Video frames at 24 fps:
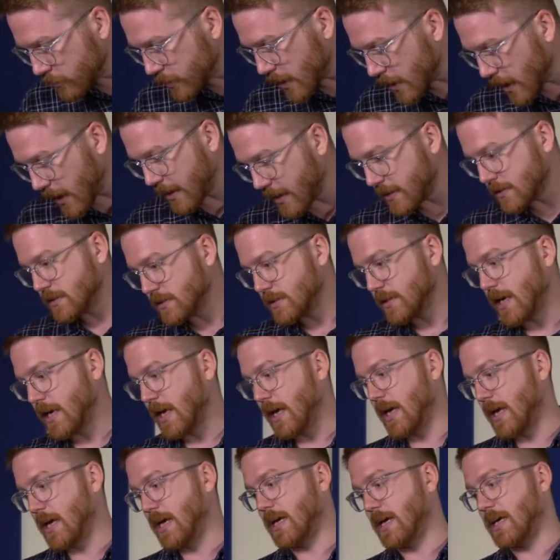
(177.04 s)
got
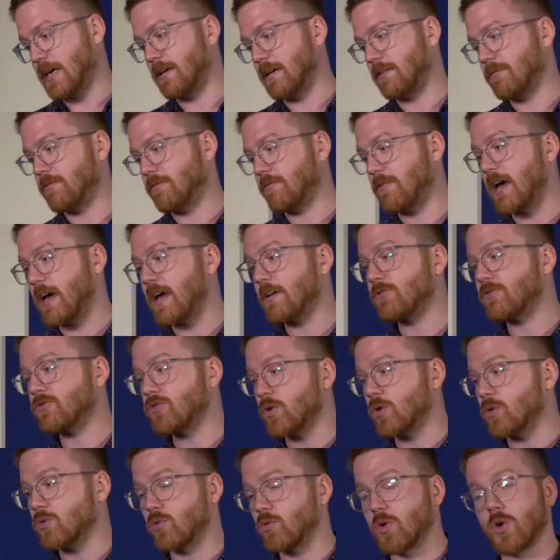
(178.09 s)
a
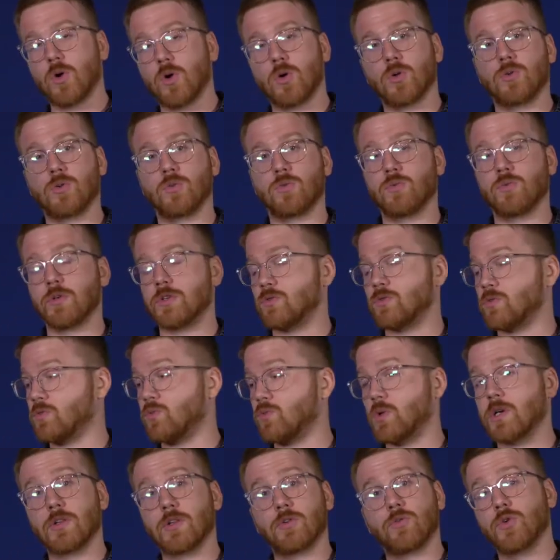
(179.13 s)
5-stroke roll, which was
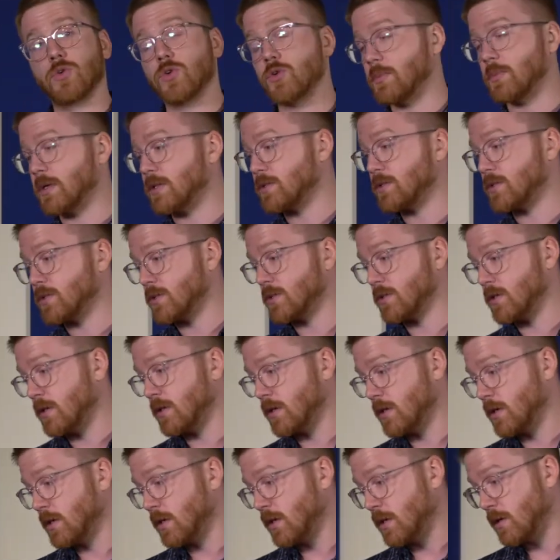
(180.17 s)
one of the rudiments
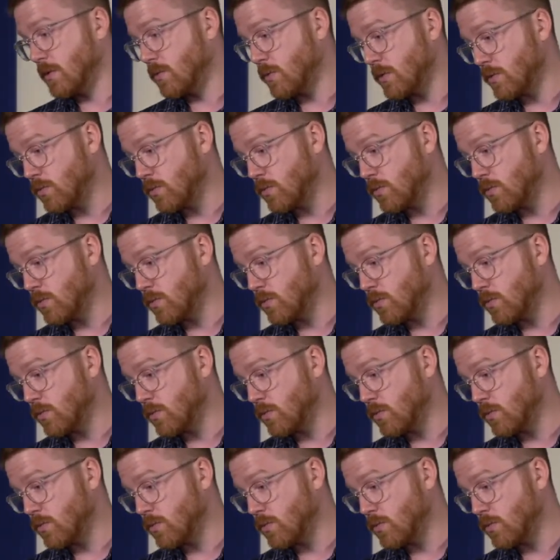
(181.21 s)
we